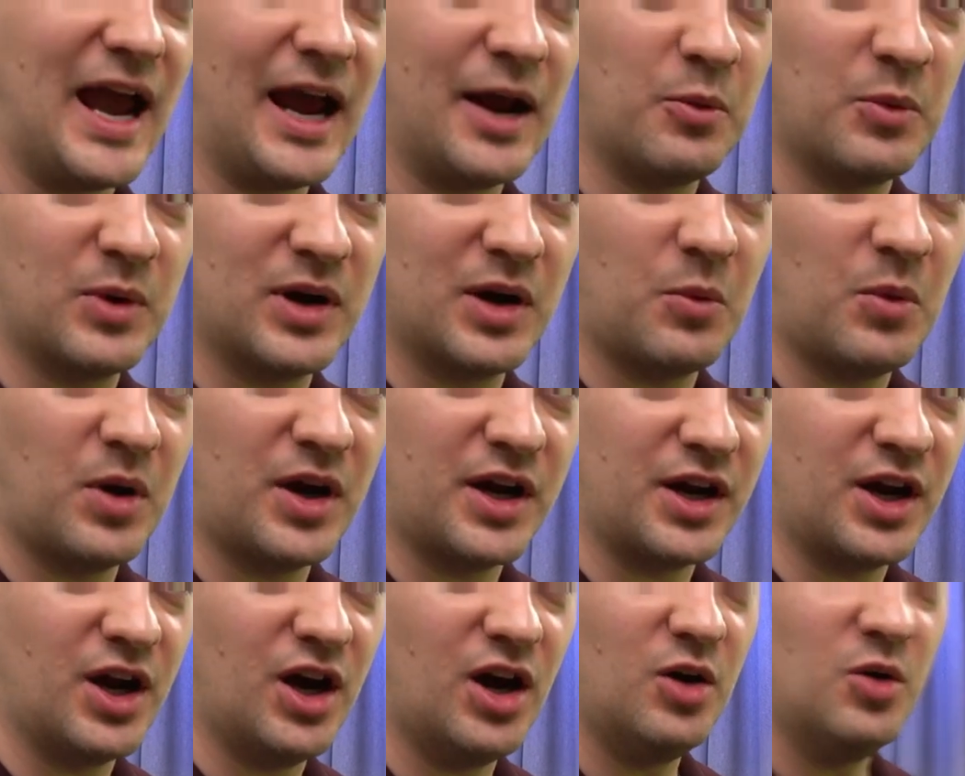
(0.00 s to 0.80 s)
and when I
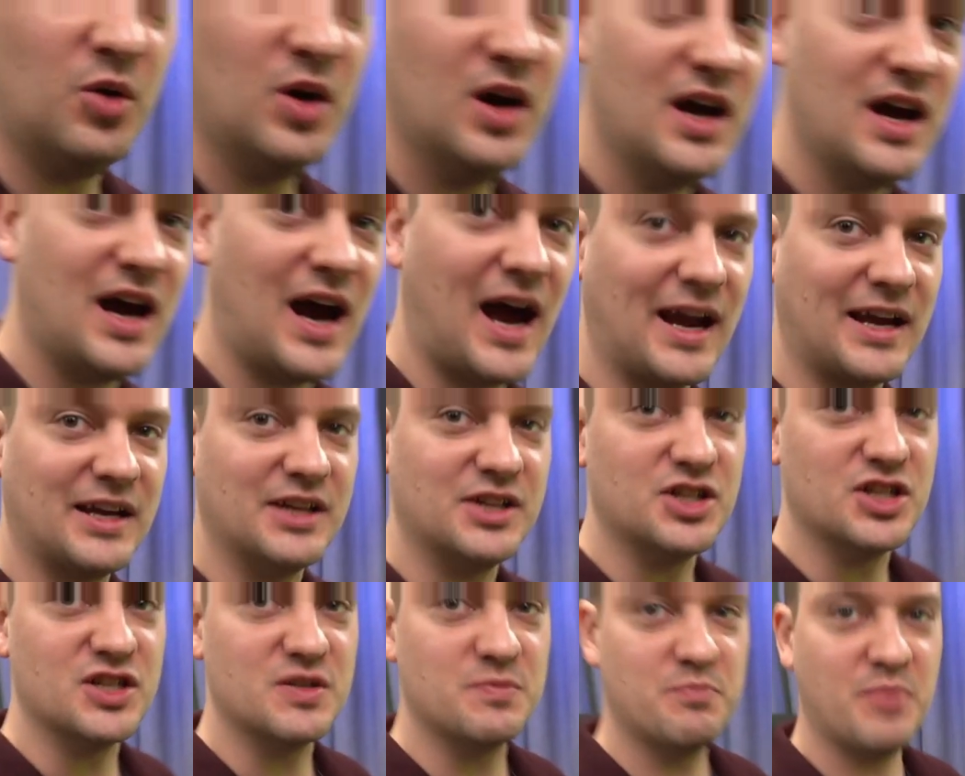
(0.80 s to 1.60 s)
want to go, I
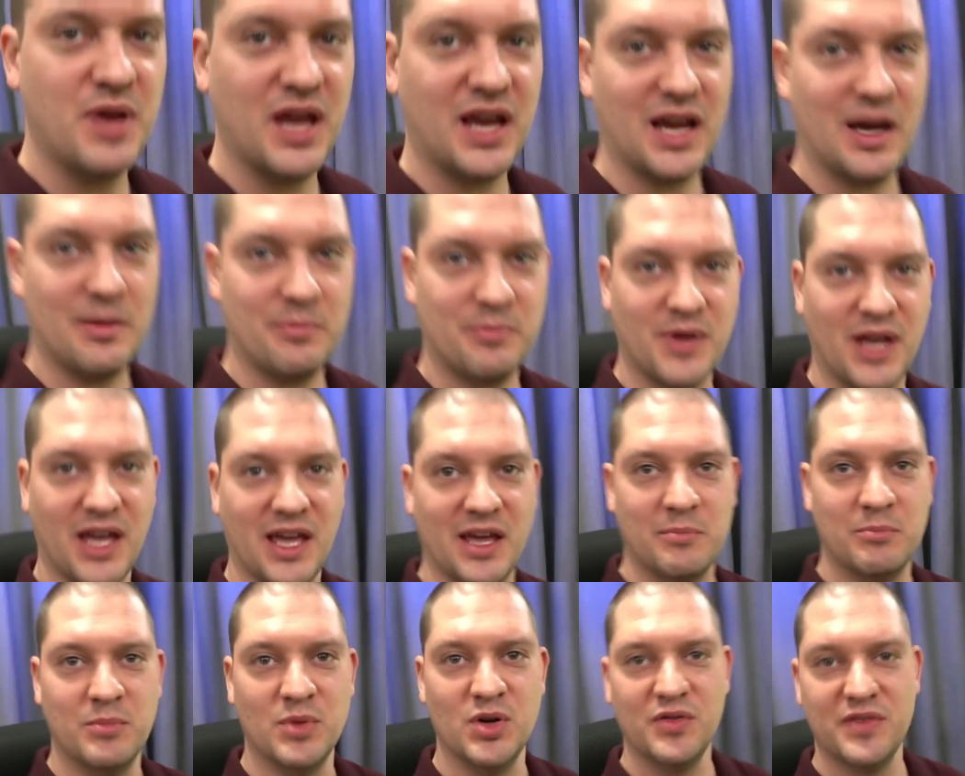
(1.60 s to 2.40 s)
can just pick up
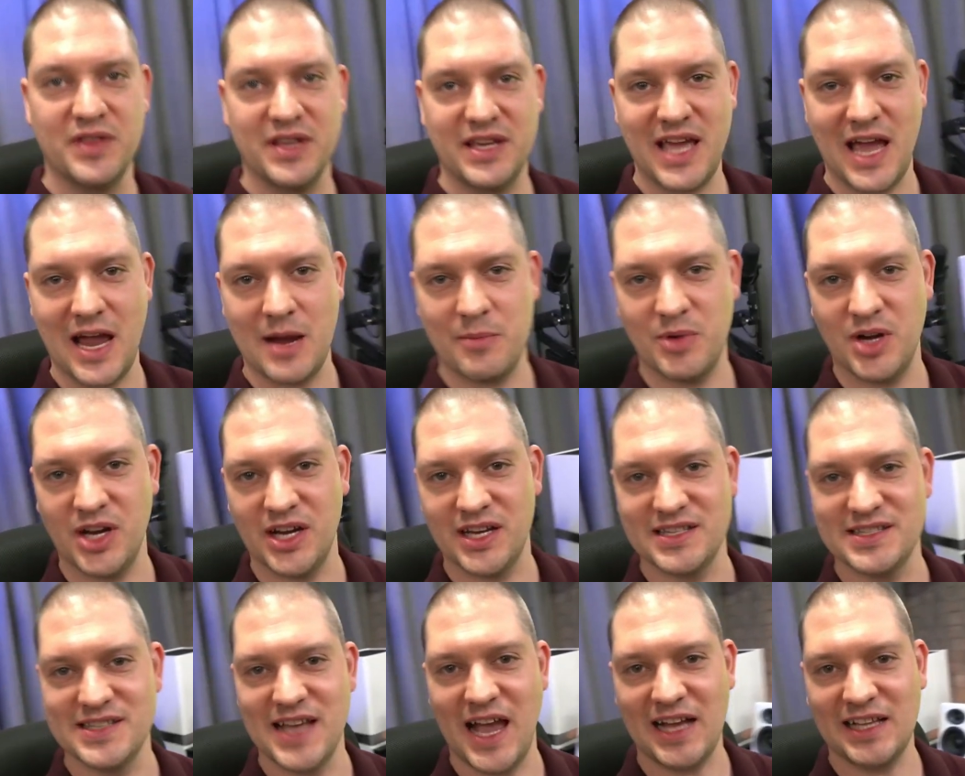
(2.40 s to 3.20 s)
and move the camera
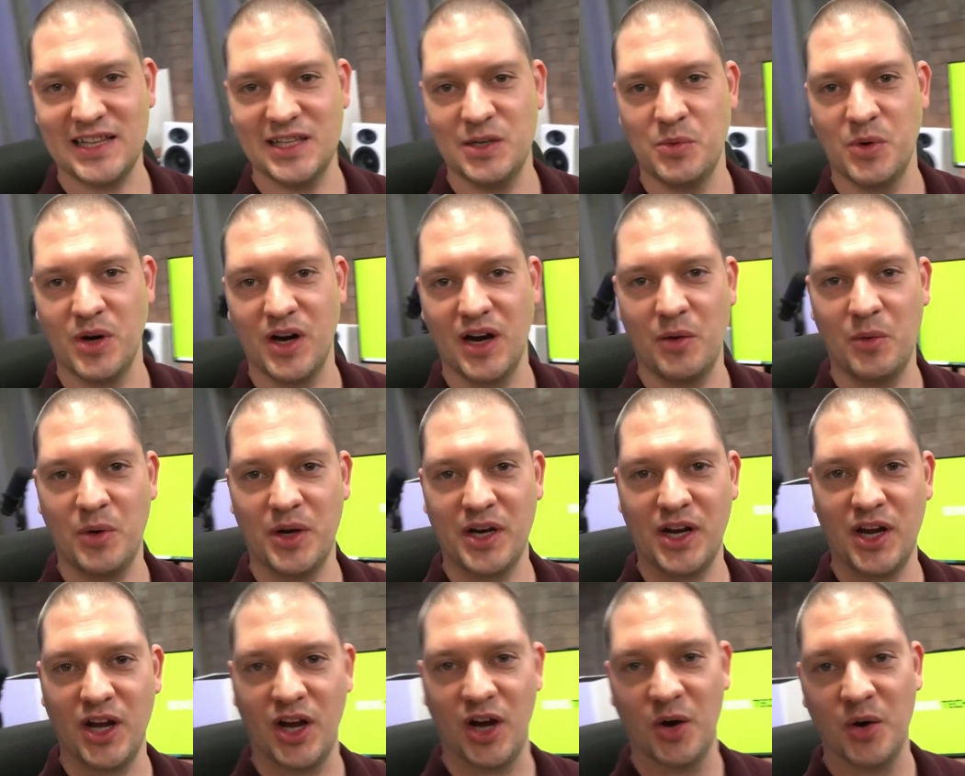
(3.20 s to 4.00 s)
exactly where I
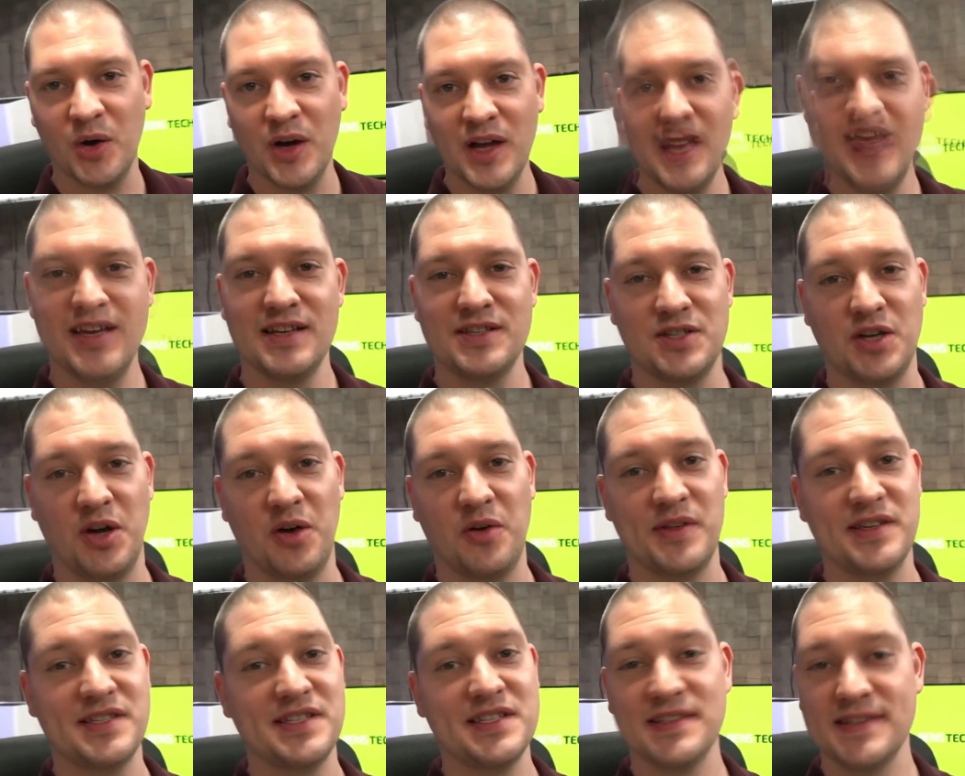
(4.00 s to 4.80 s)
want to go.
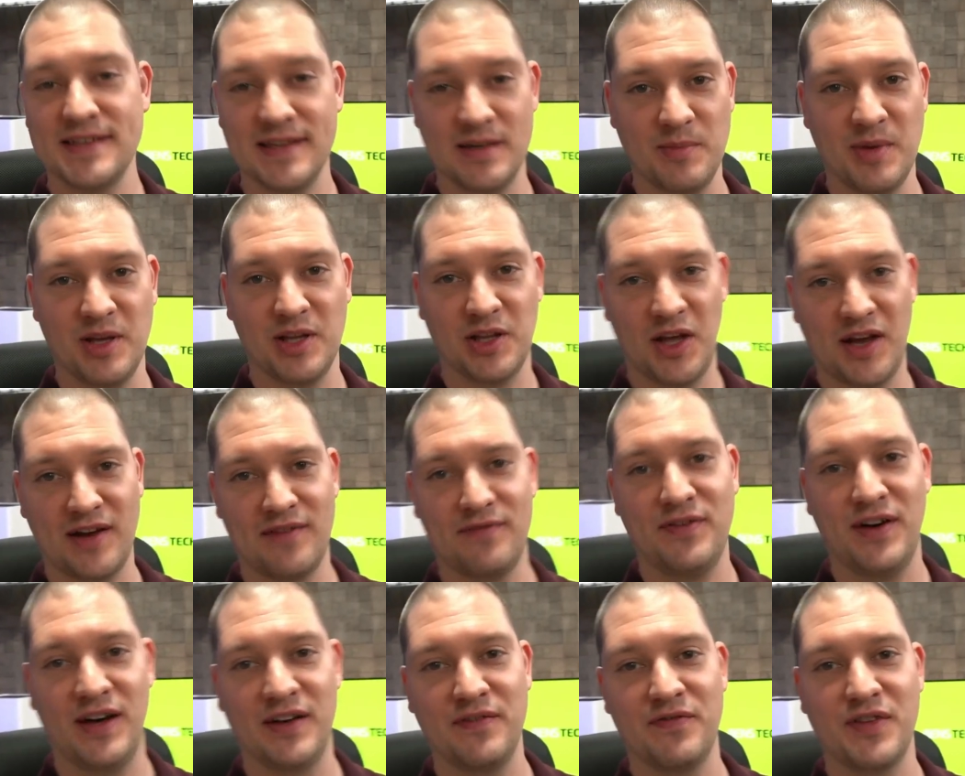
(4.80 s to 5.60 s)
So this is going to be a lot
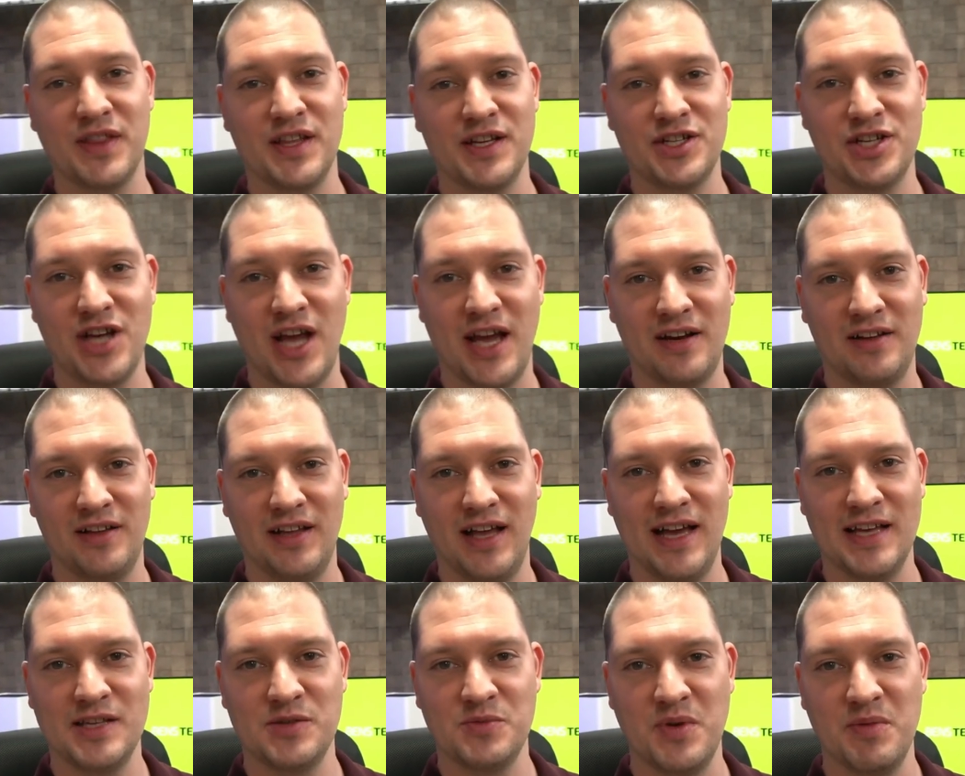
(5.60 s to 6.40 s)
of fun for the
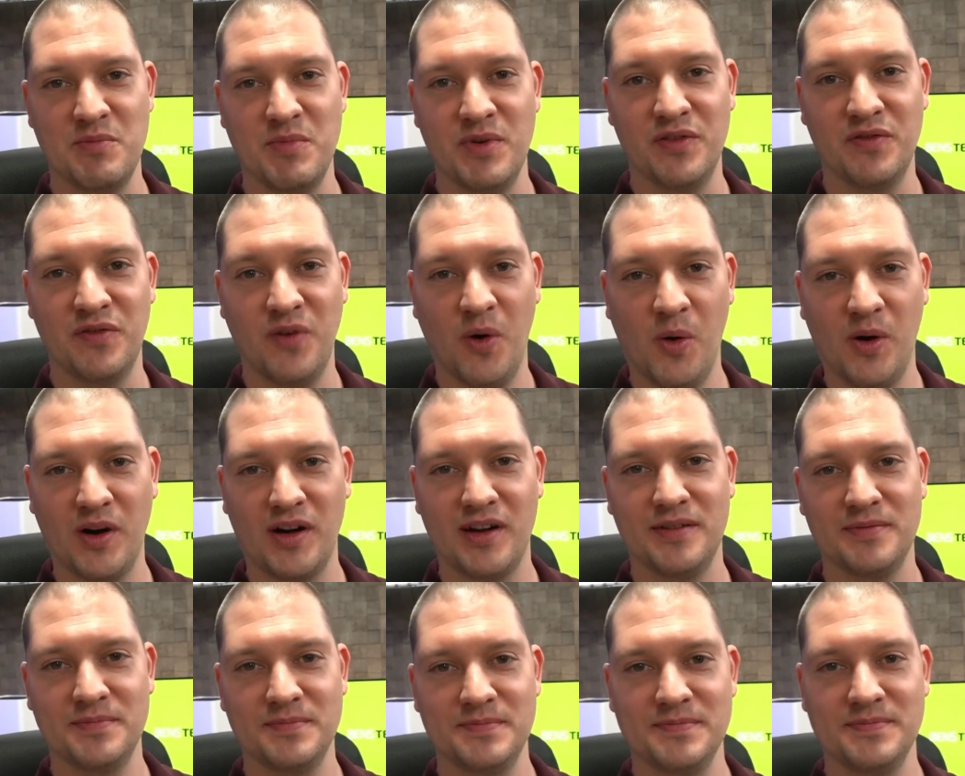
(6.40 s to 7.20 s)
channel as we move
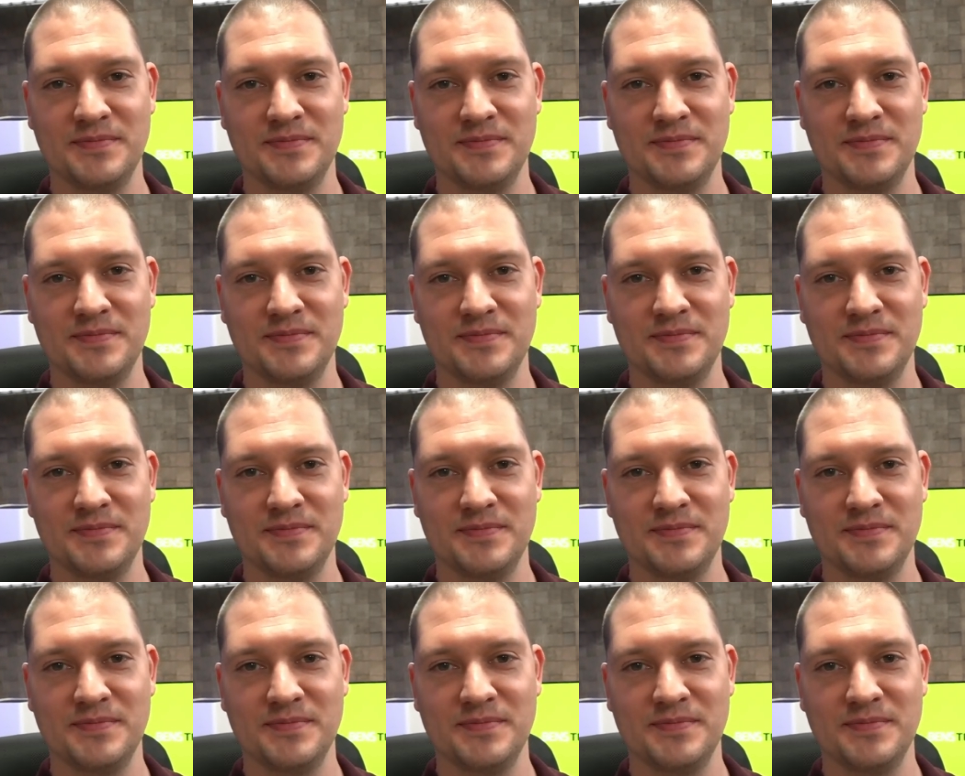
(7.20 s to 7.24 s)
forward.